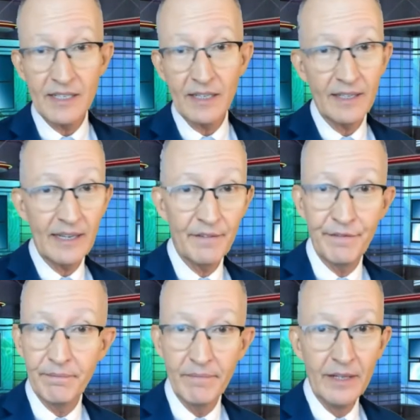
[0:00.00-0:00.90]
I think I have
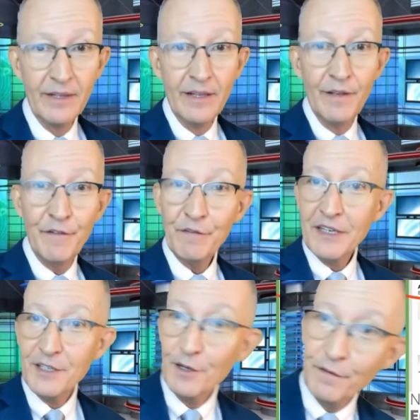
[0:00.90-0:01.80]

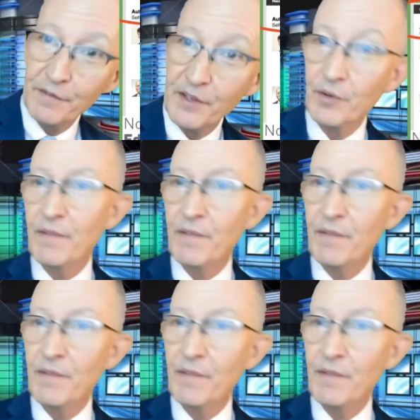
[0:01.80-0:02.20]
52, 53,